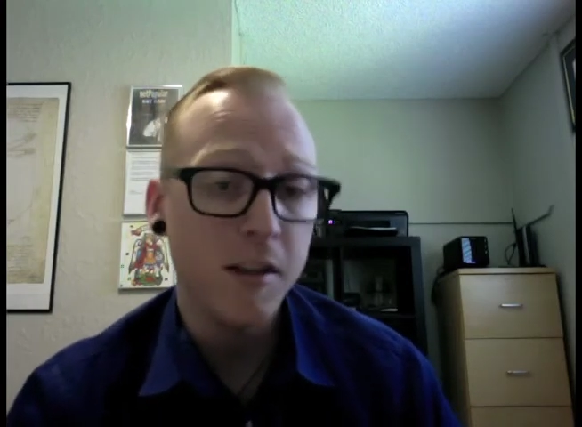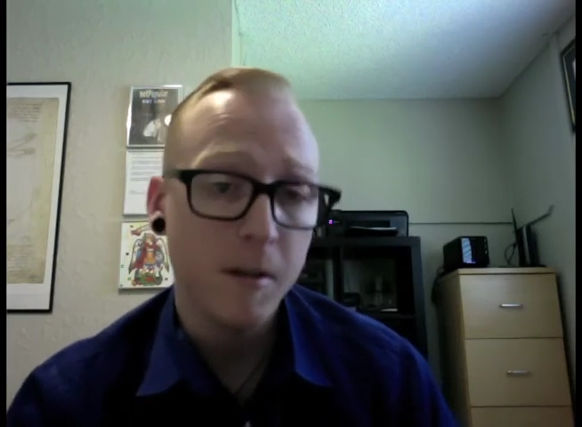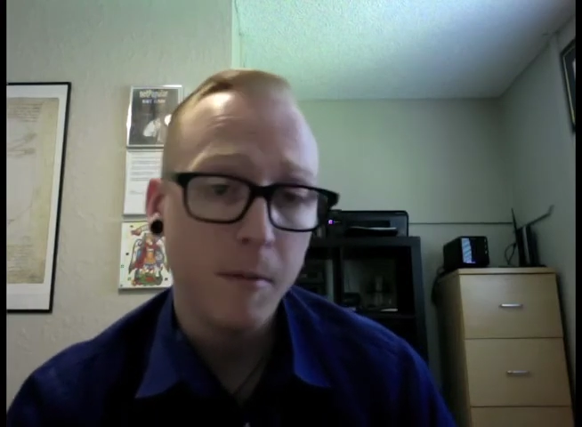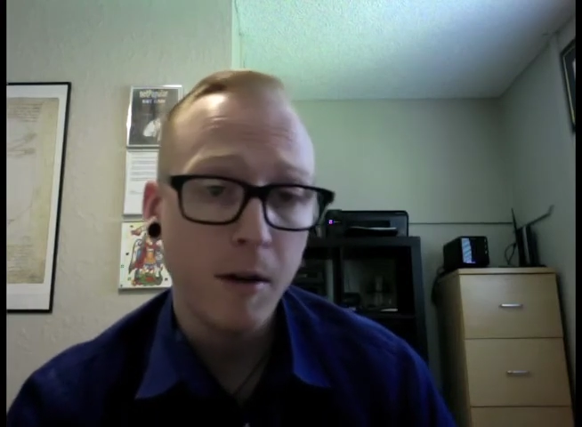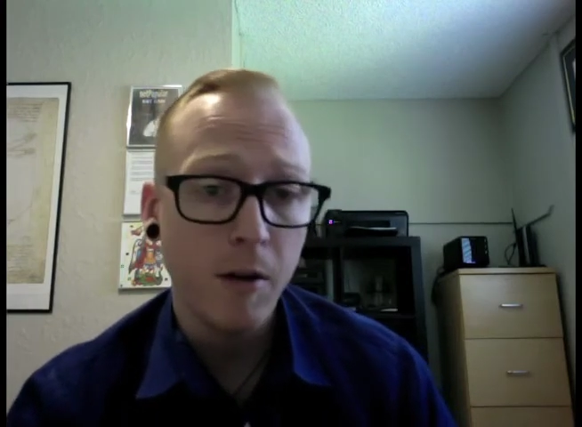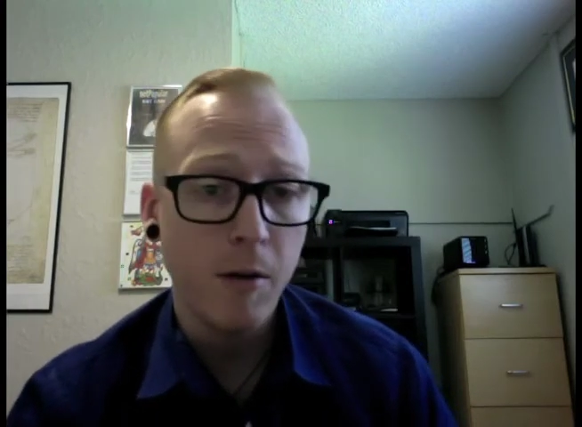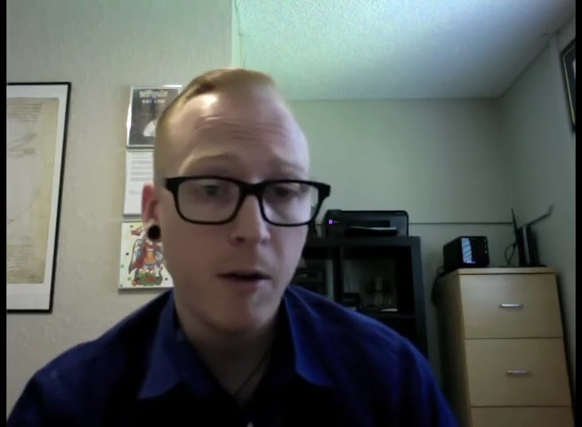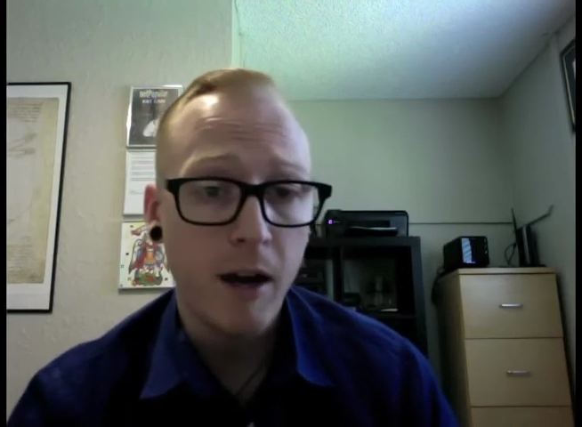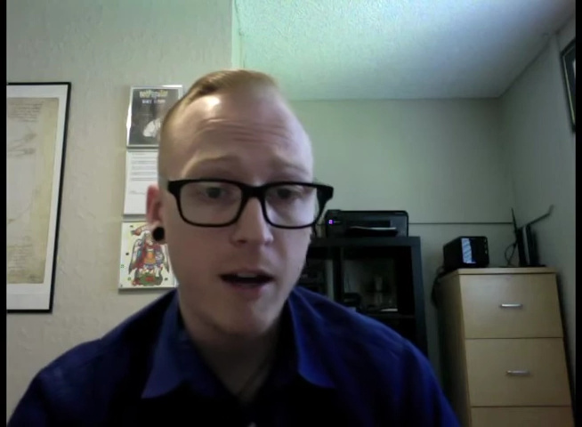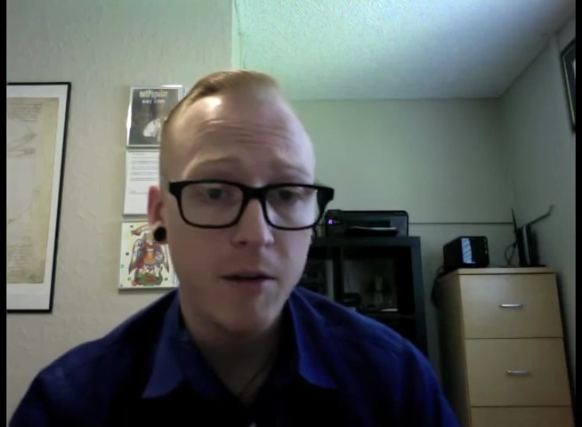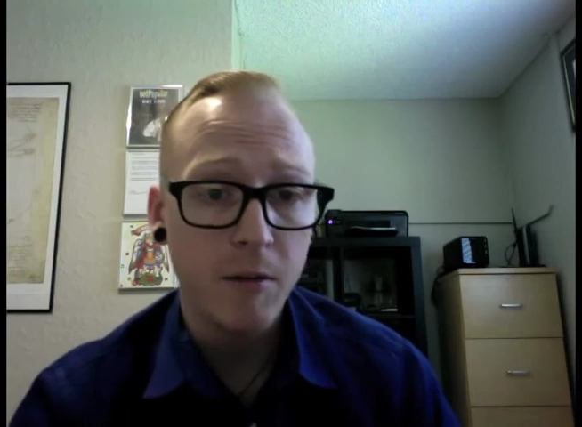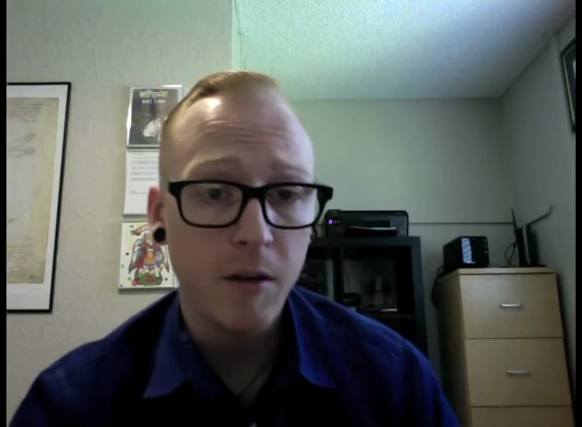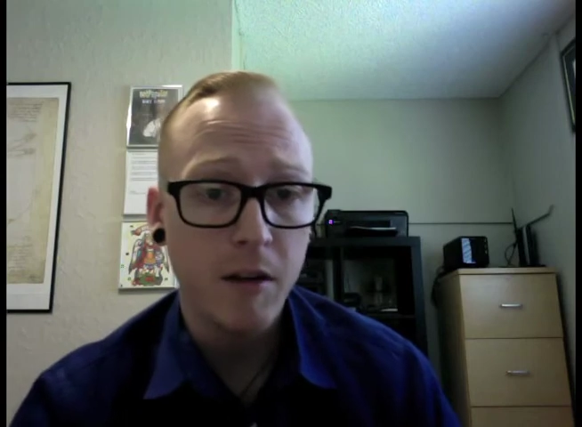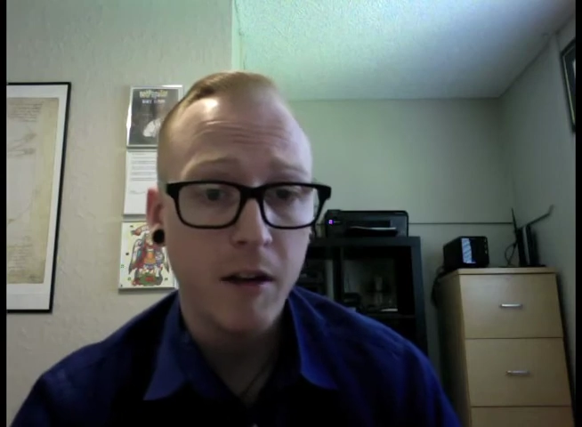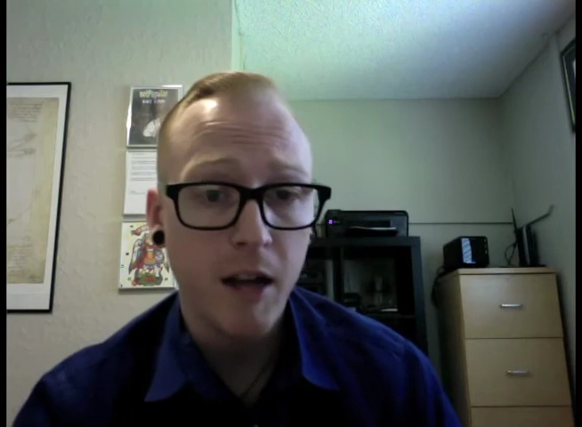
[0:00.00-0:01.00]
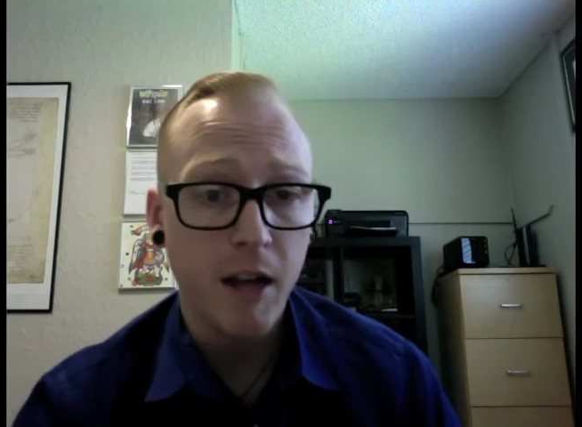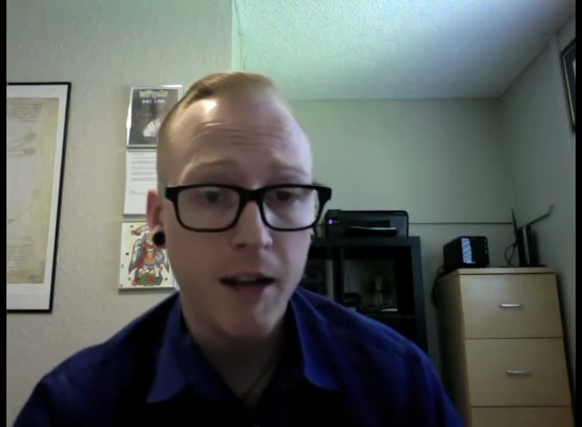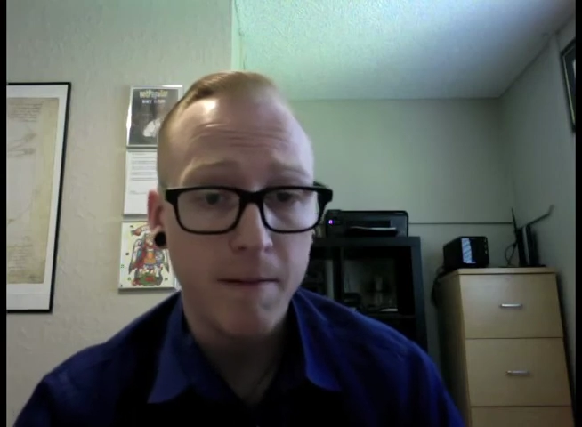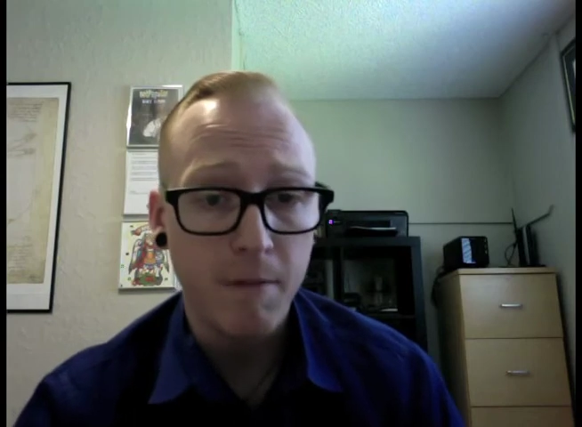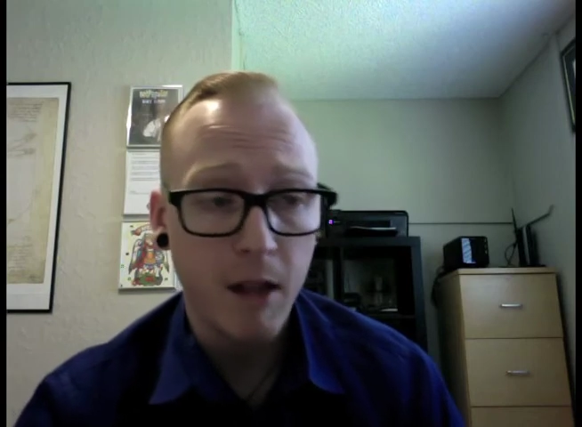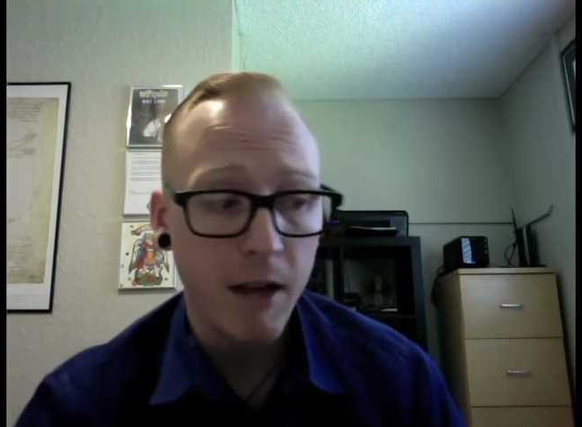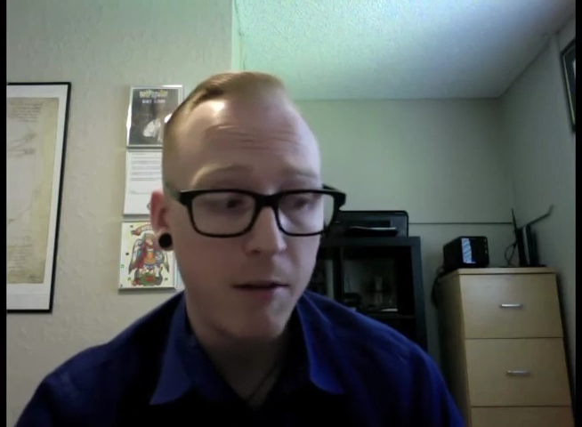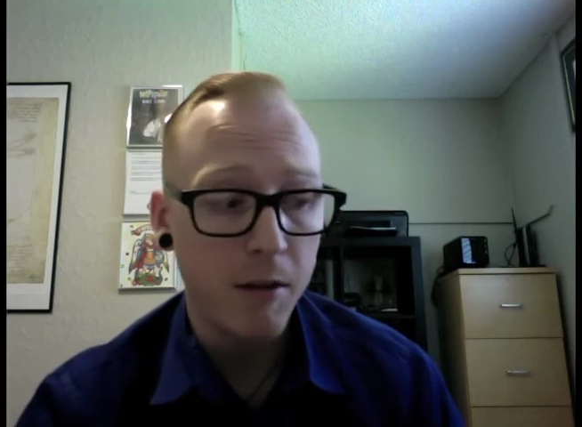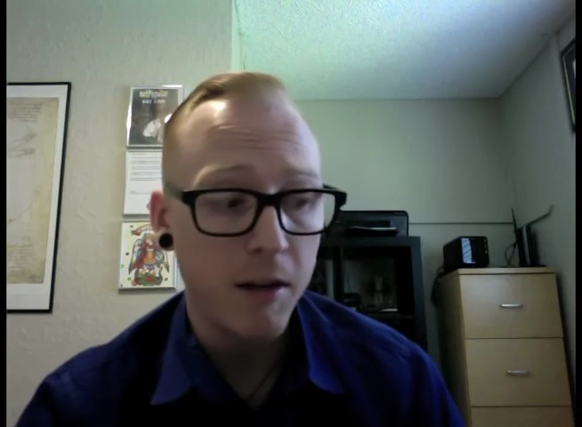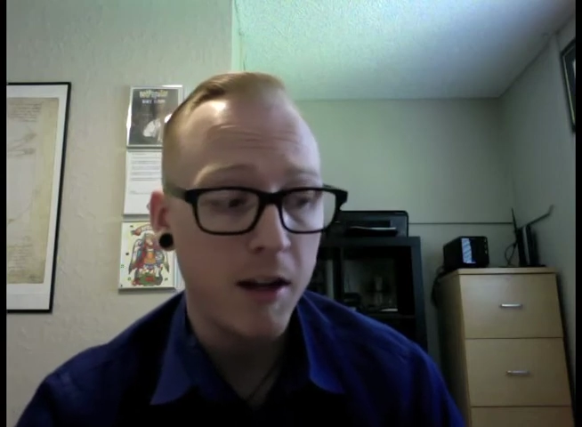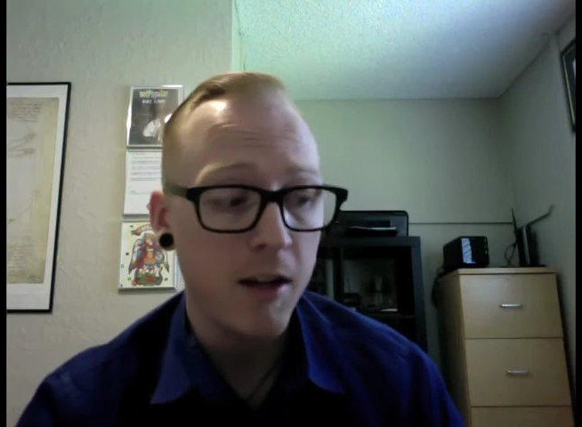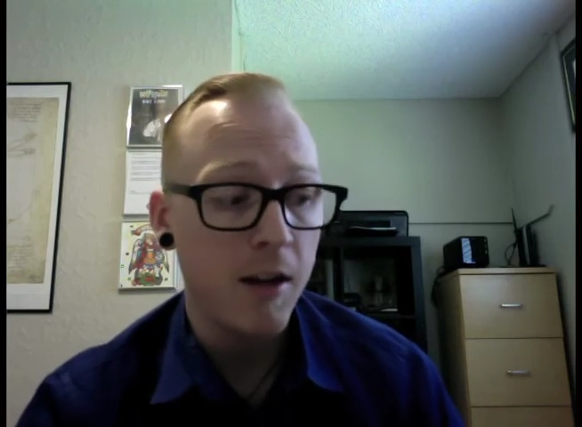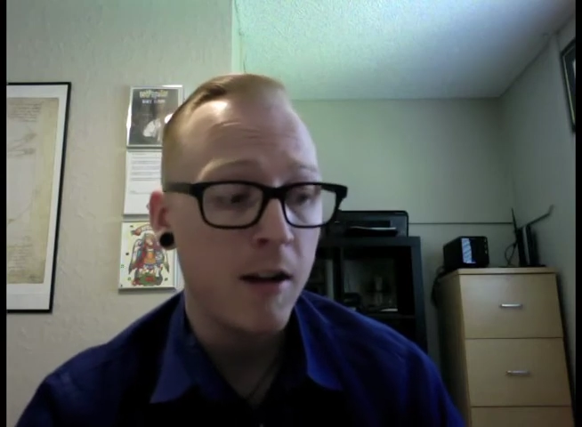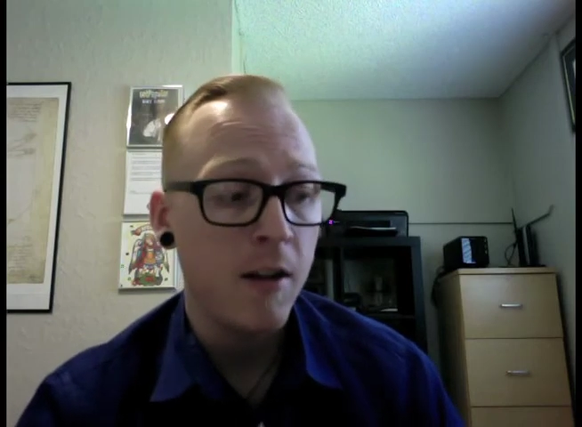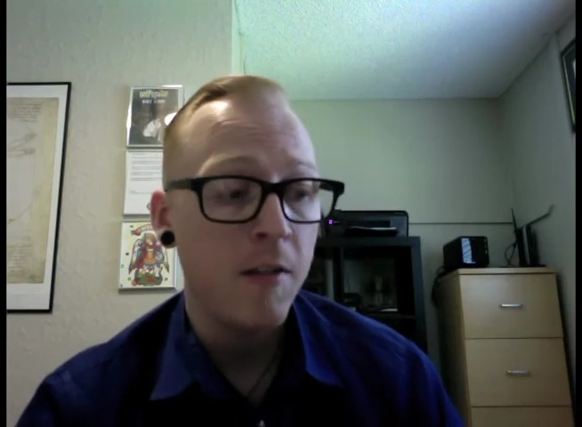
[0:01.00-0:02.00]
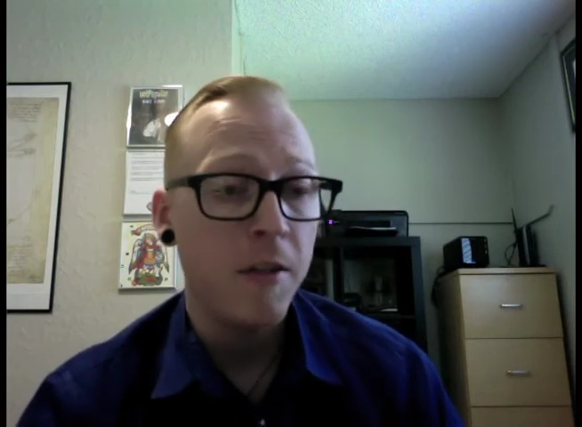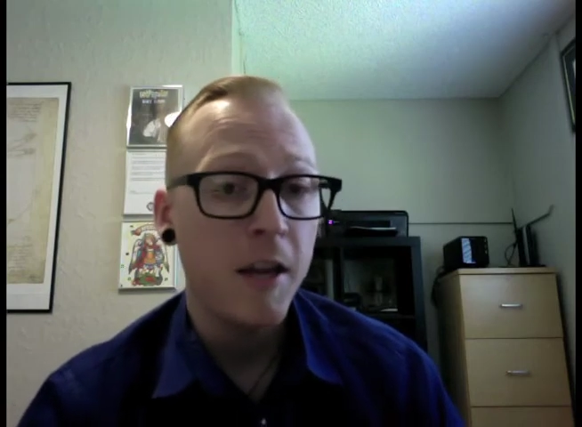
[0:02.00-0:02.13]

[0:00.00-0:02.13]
somebody who has one and play with it.